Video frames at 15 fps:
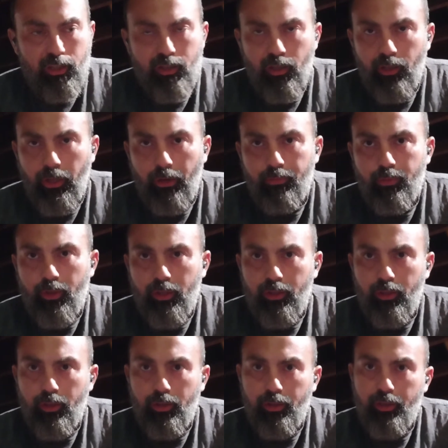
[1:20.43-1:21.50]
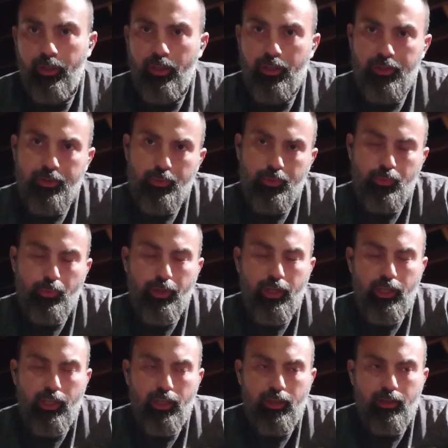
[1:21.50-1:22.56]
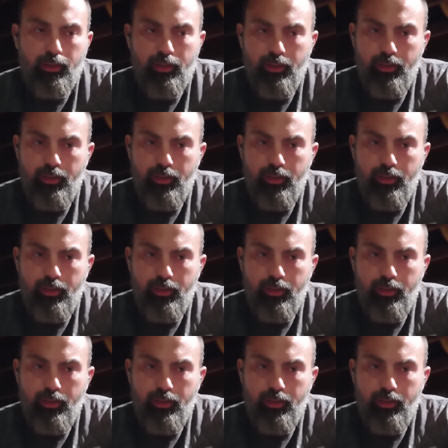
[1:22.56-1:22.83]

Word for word: called off work a little early because it was rainy.